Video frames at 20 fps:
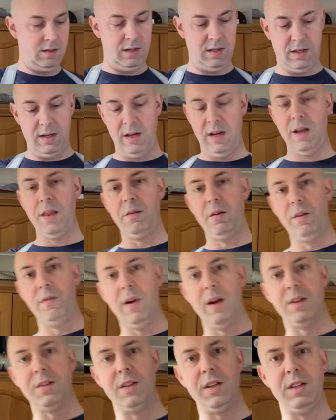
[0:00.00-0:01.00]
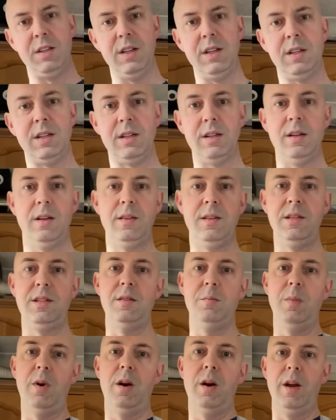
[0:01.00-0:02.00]
the other advantage is, this
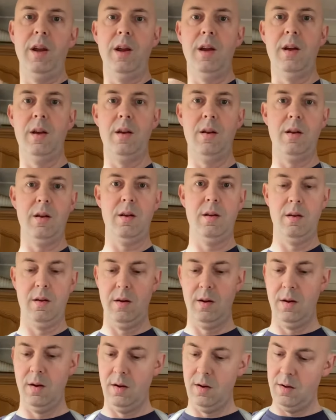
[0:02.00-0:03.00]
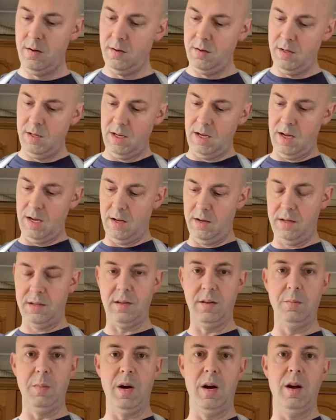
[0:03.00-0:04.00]
is my
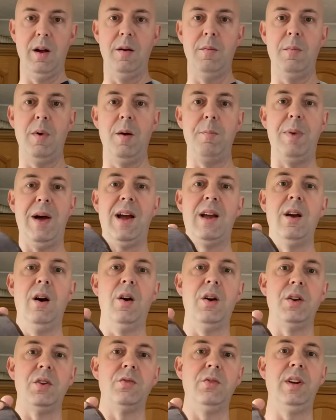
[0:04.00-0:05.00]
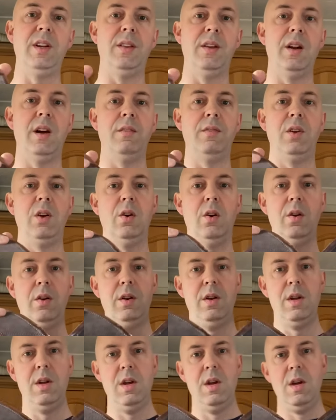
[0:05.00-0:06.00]
back harness rig that I've got.
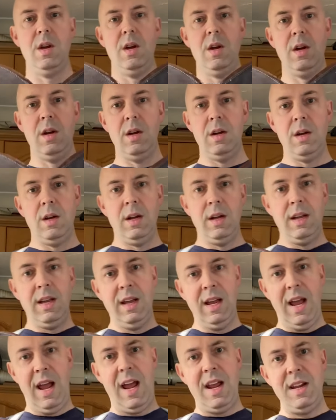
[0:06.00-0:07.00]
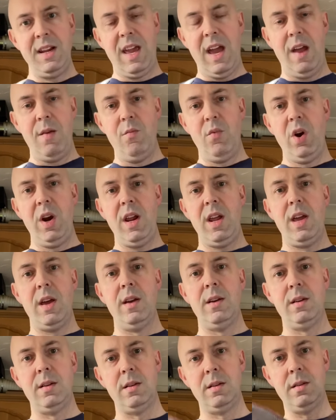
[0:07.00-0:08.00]
Endgame rig
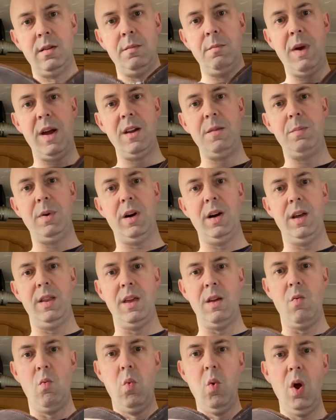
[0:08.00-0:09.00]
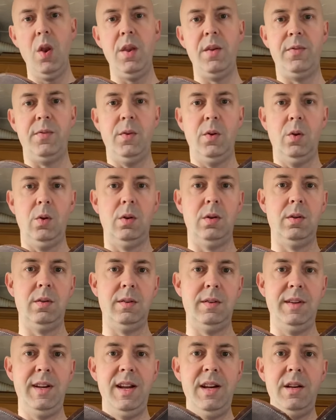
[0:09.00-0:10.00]
made by the wonderful
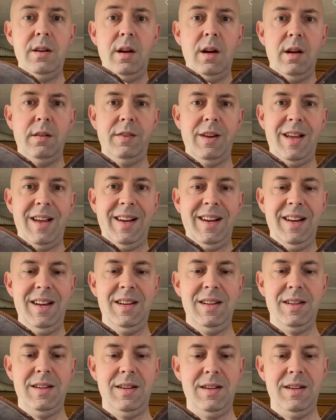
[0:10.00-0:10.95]
Linda of Like Linda.